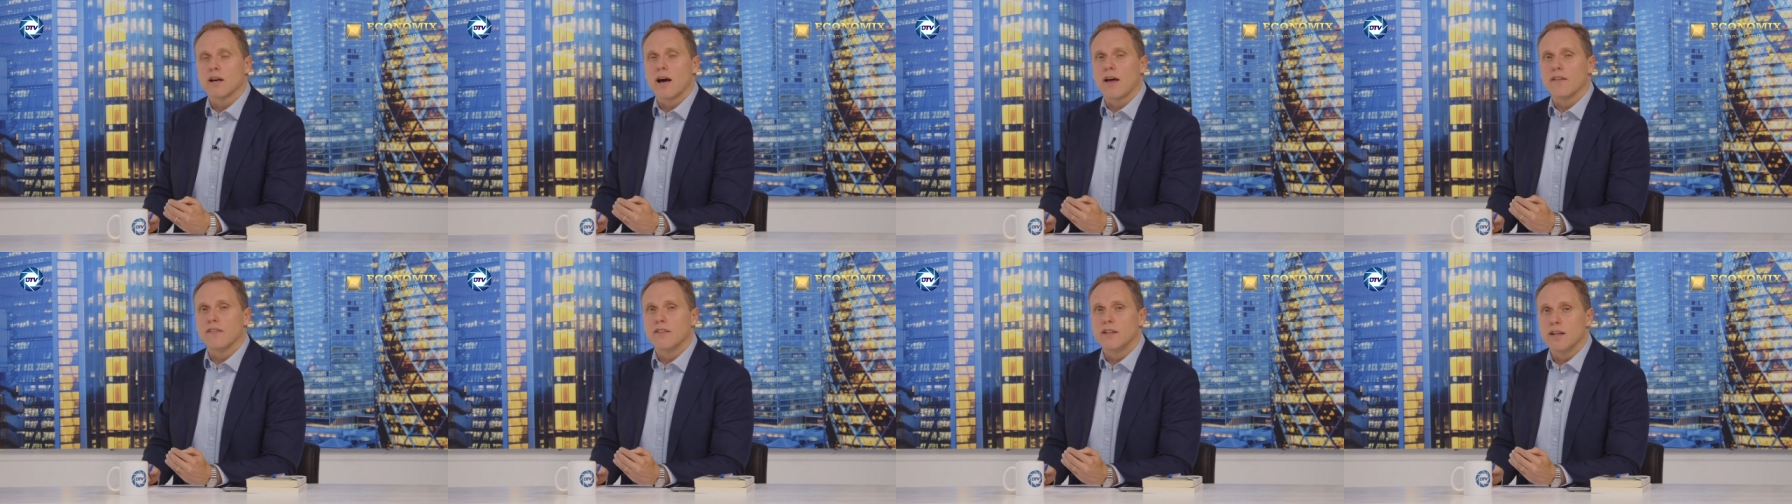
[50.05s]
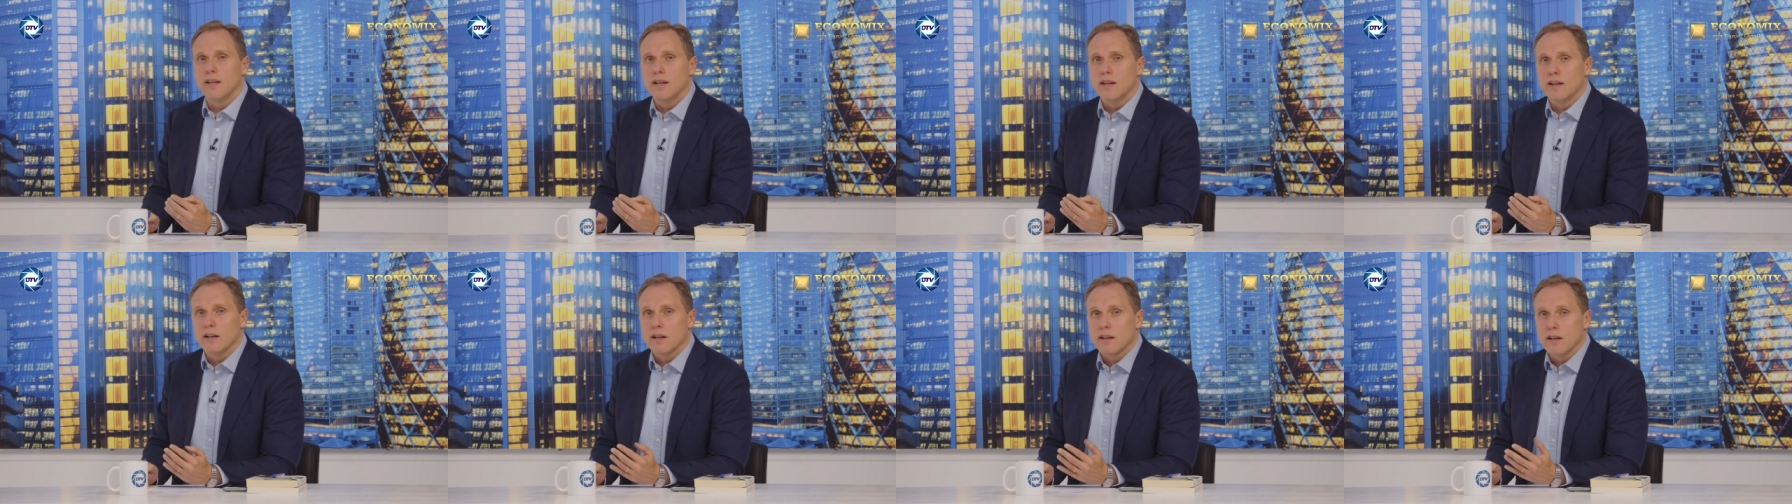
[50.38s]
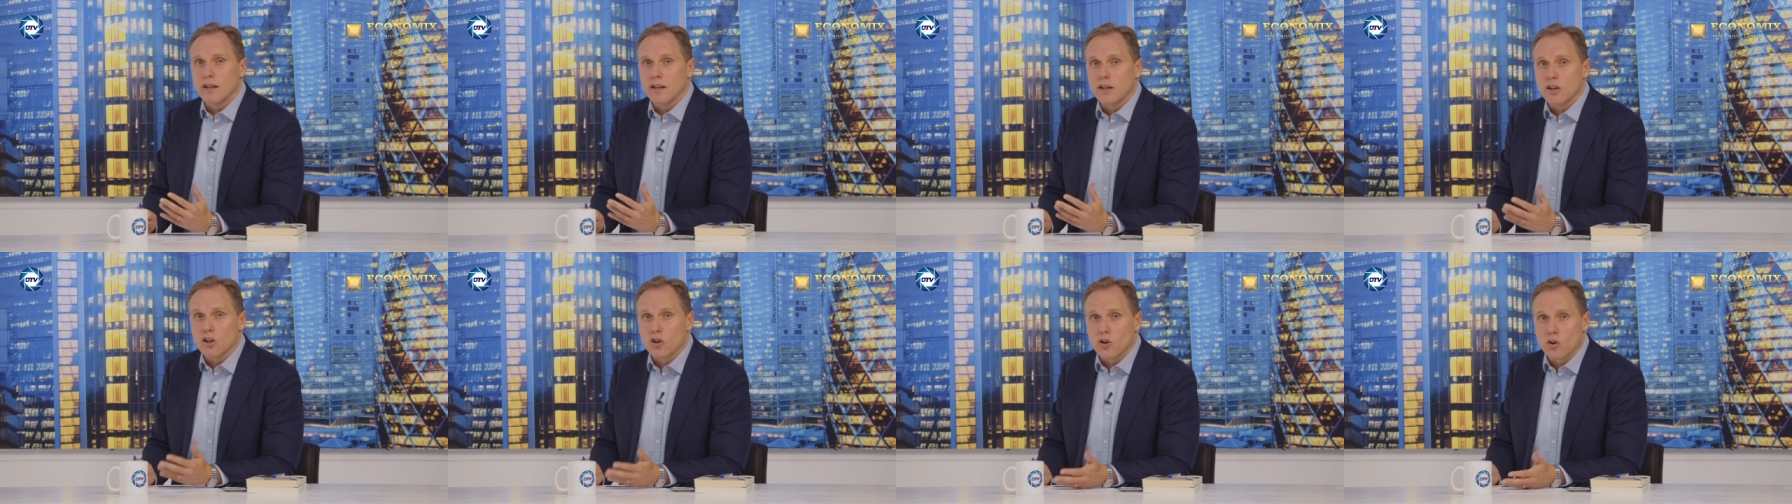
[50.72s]
and the
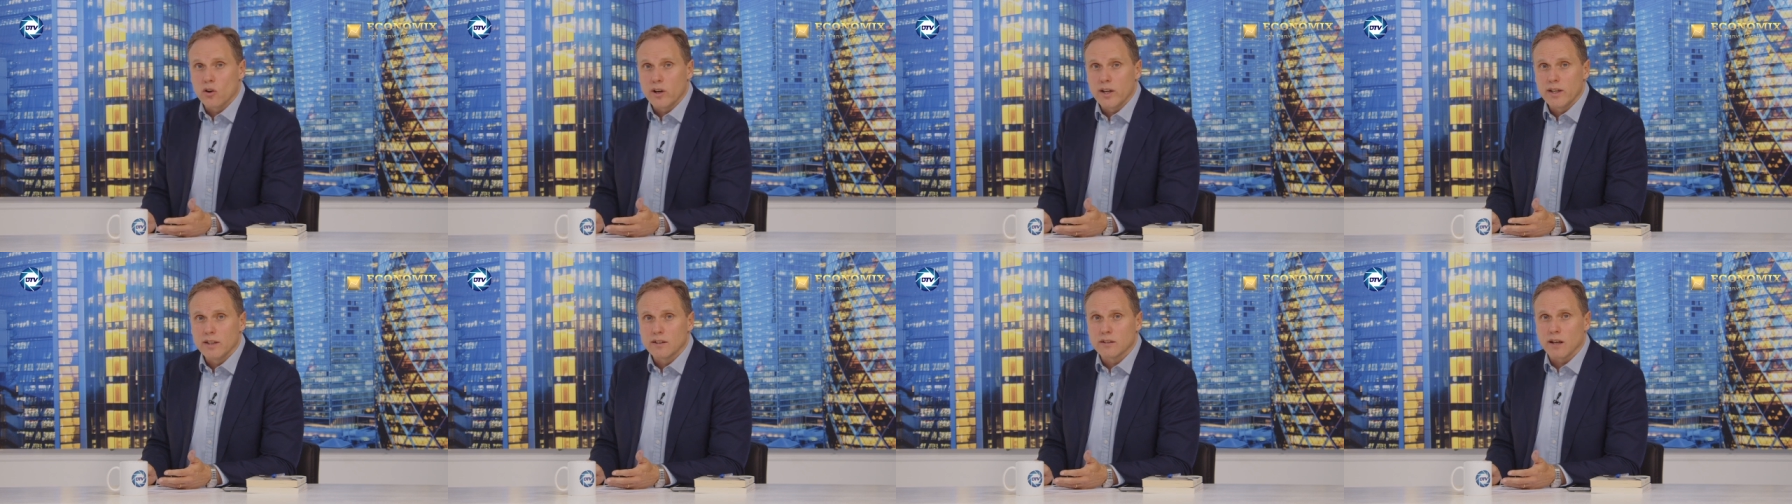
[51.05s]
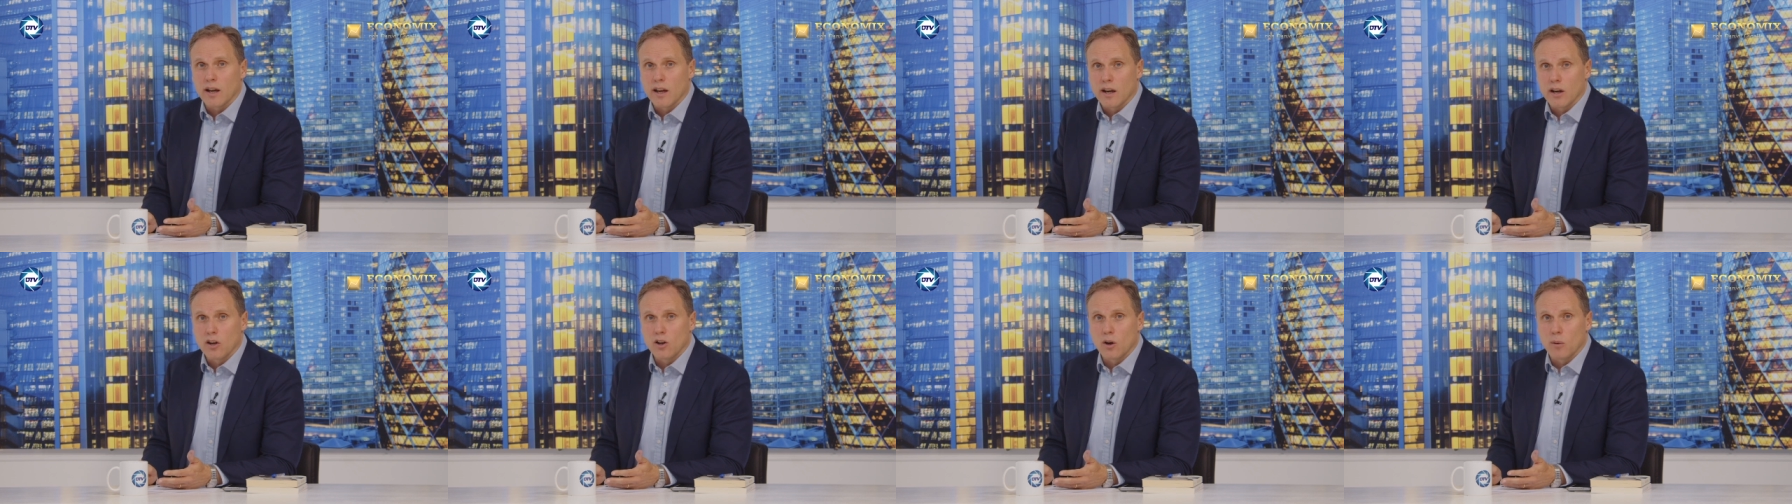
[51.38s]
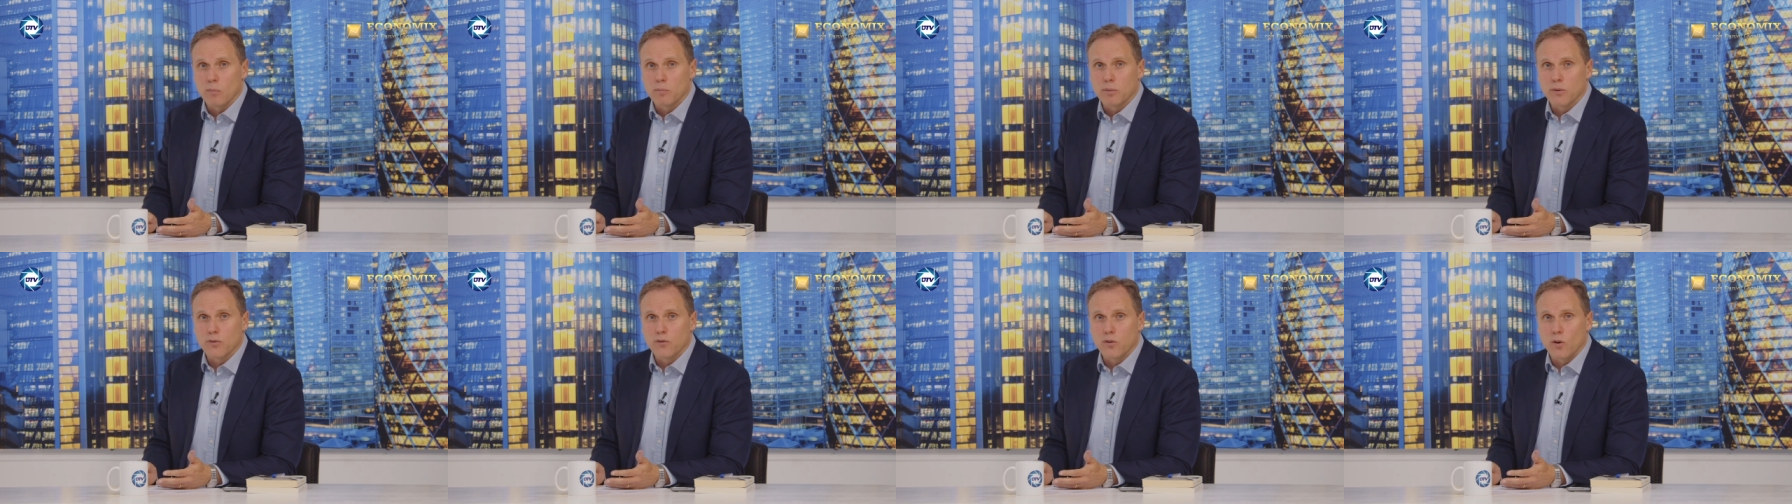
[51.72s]
increase in
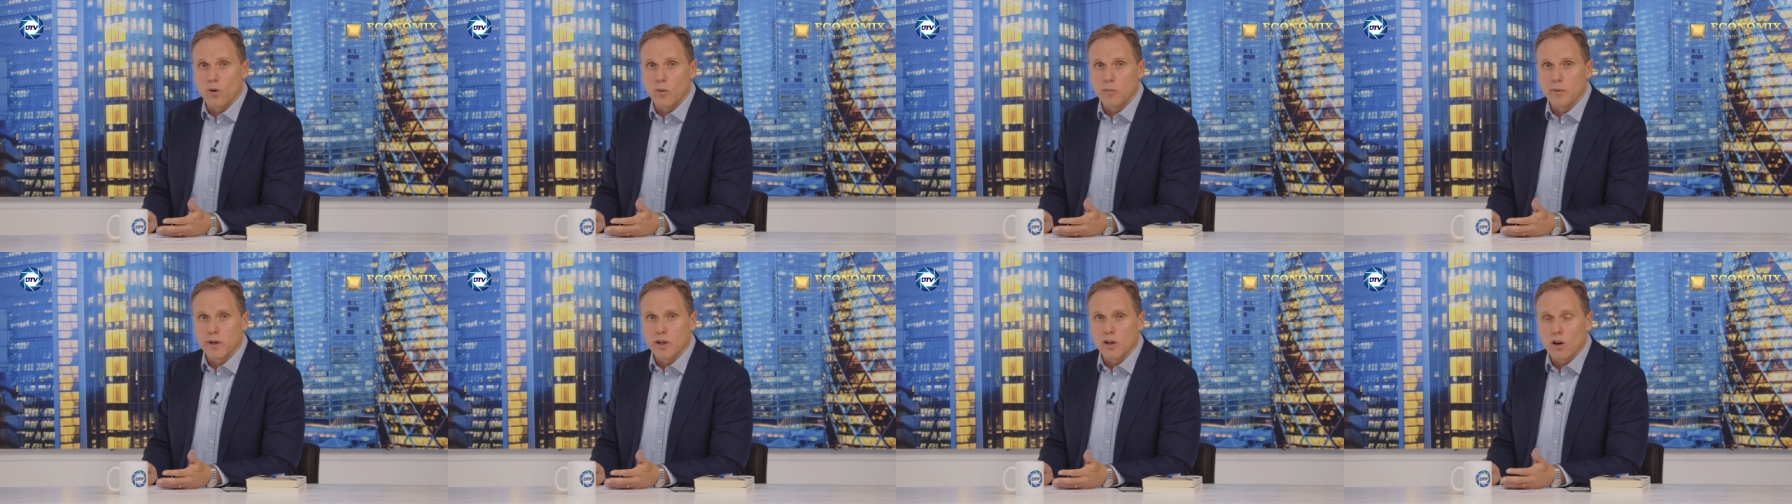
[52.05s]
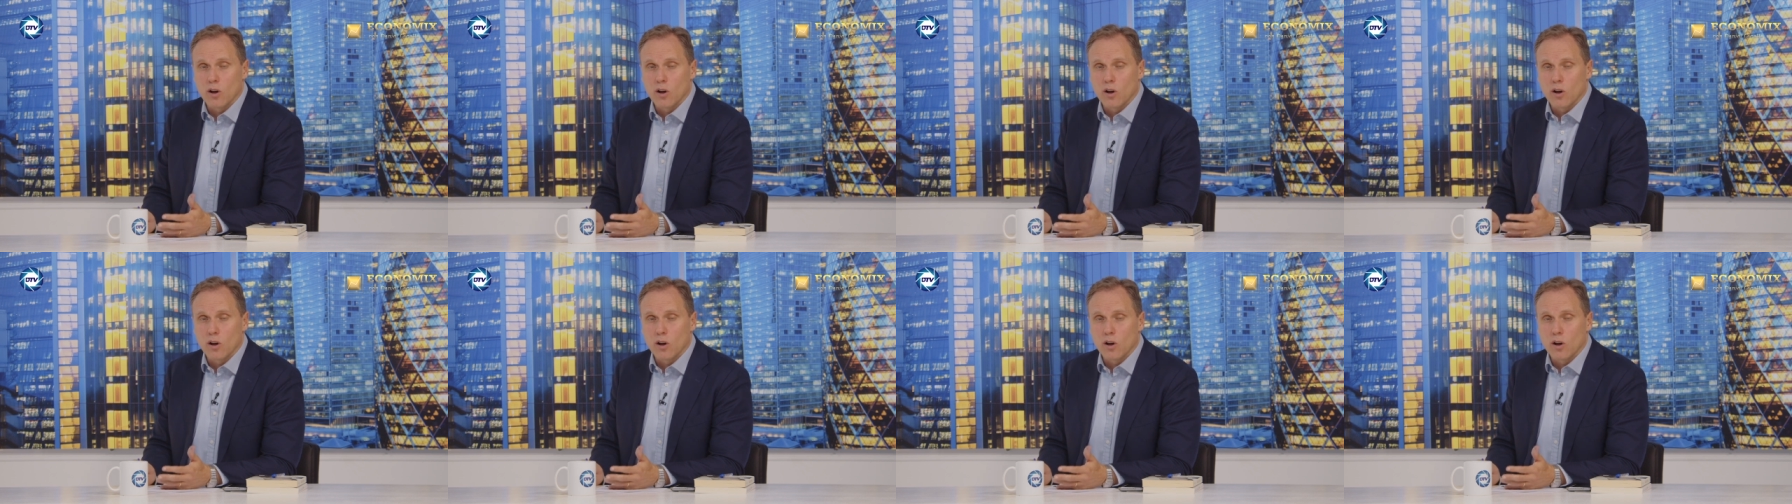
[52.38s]
non performing